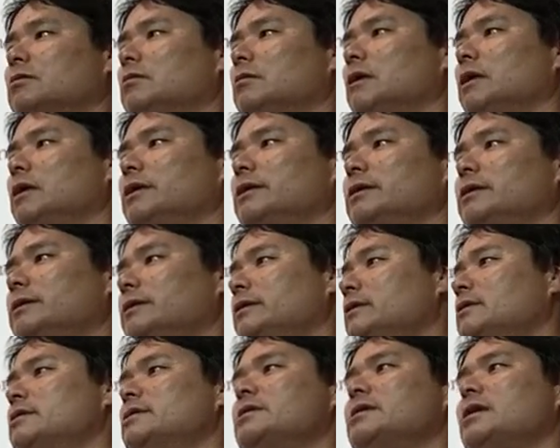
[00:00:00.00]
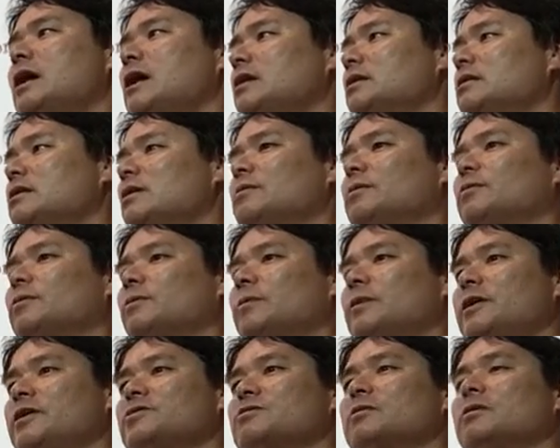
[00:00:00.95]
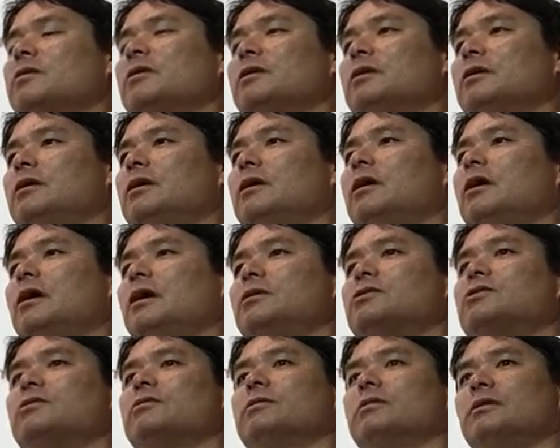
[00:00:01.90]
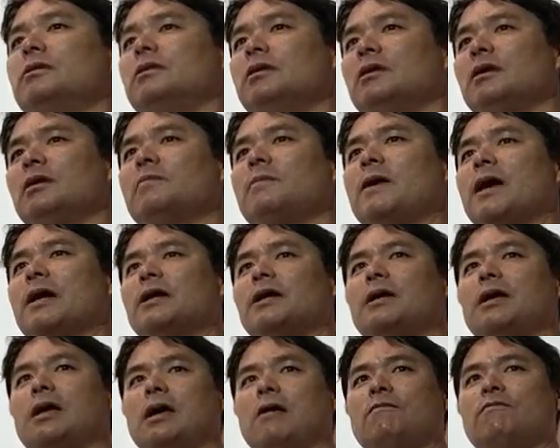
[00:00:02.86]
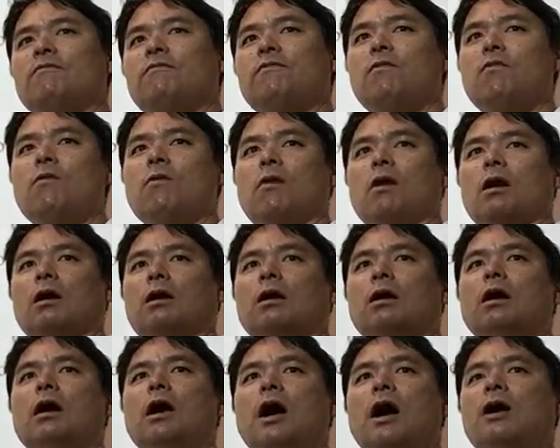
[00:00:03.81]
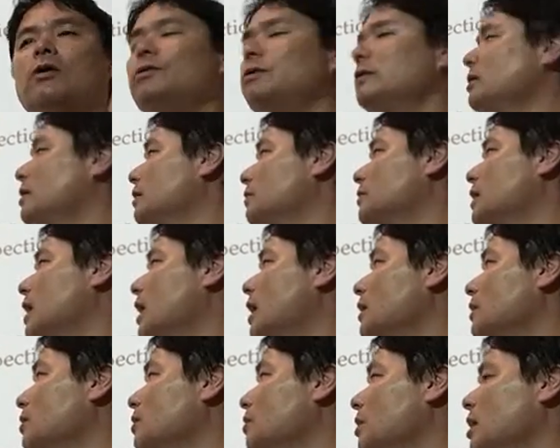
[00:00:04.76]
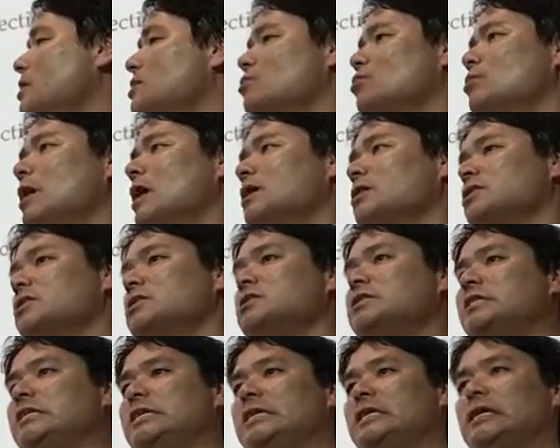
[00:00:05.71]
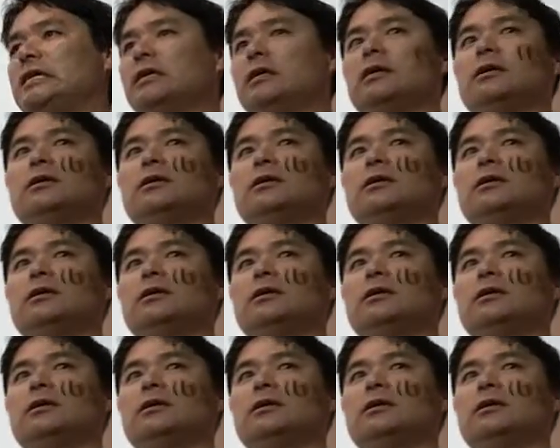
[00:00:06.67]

Right? This is not a double replacement. And so think back in Chem 4, how would you have categorized reaction D?